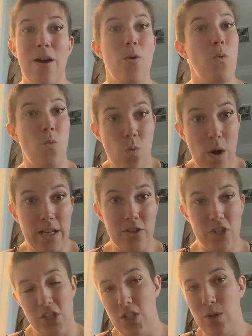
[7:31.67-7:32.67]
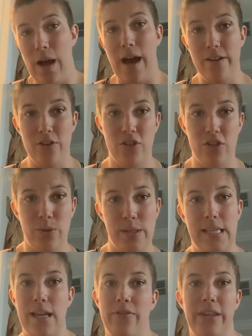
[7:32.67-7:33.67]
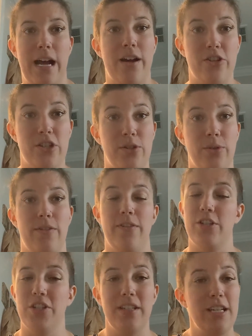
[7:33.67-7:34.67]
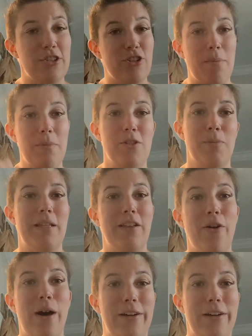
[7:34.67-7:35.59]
what you should do, how you should do it safely, how you should do it efficiently, drop those below.